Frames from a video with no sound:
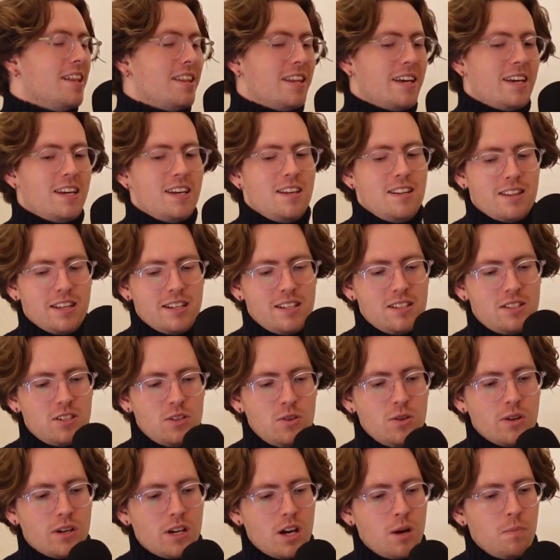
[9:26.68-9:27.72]
They
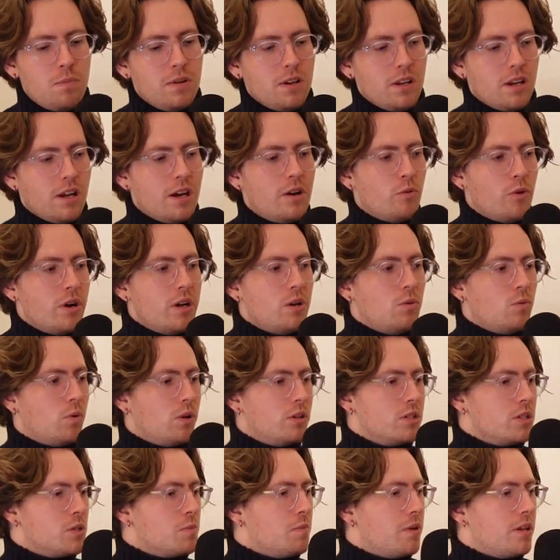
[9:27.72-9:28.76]
do a couple of like written
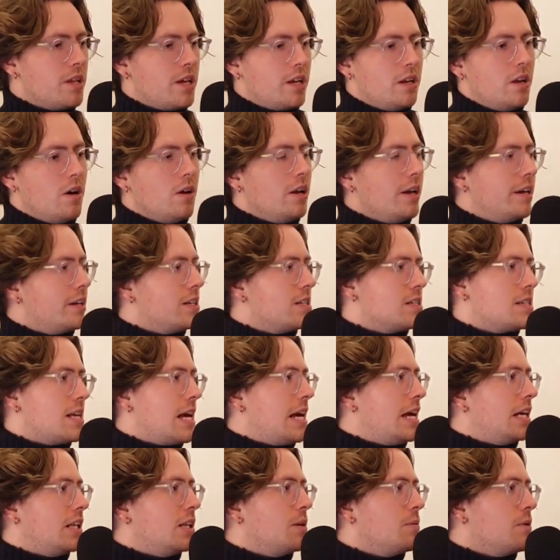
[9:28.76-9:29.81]
ones, but they're not like
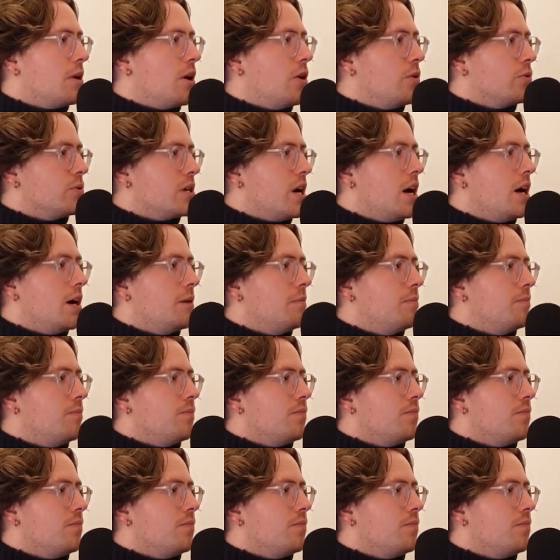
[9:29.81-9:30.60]
saying them the whole time.